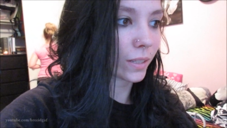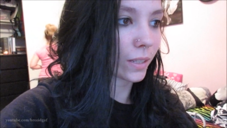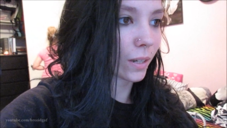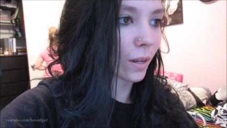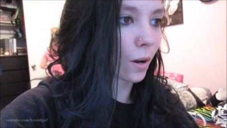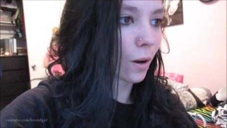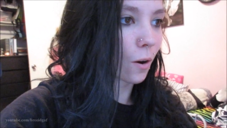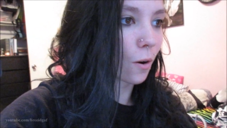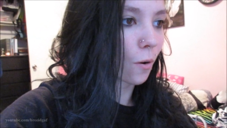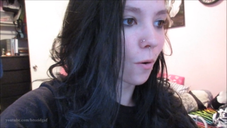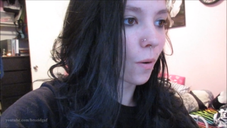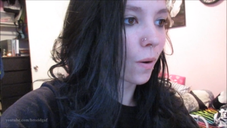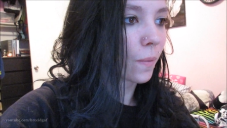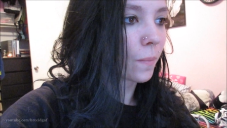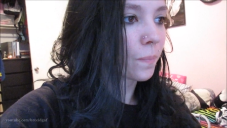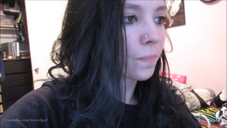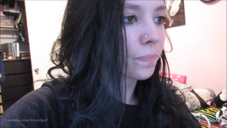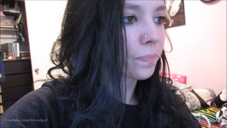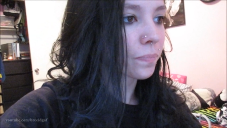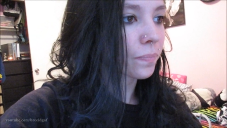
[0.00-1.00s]
So
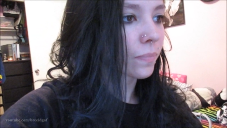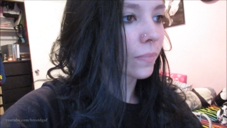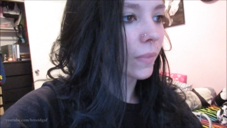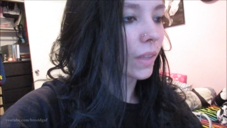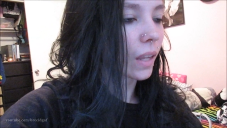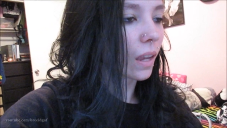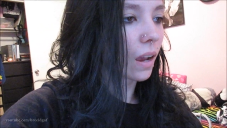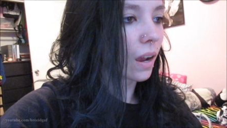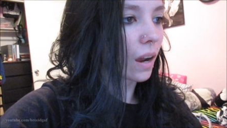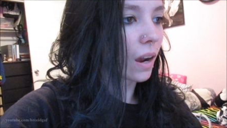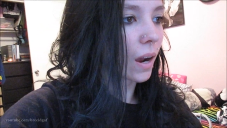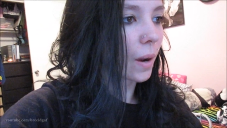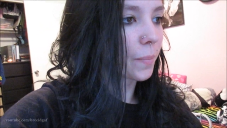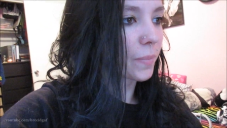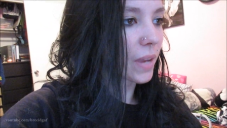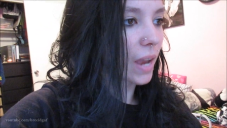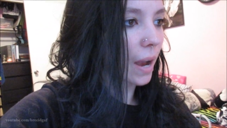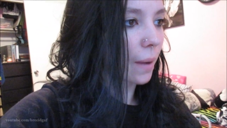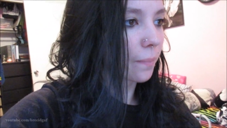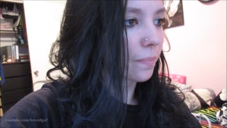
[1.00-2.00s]

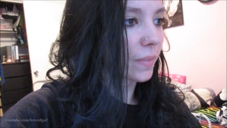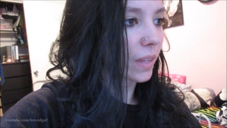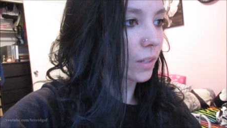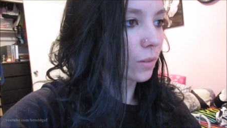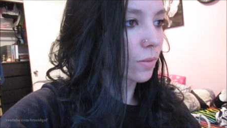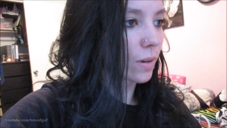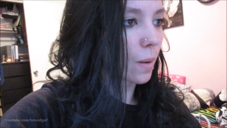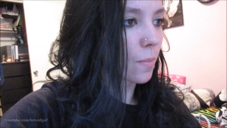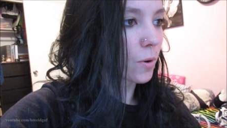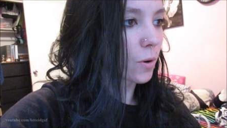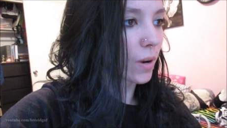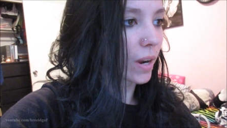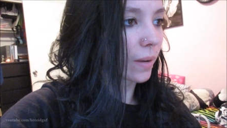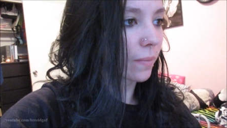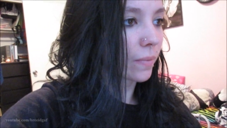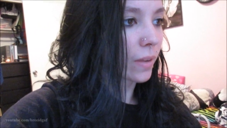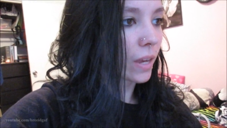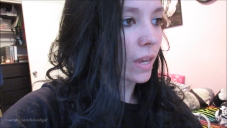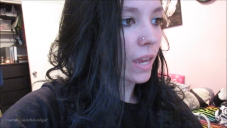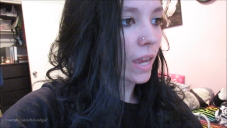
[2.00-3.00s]
um, yeah, that's what I'm
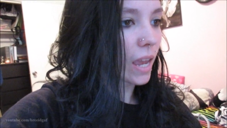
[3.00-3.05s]
doing.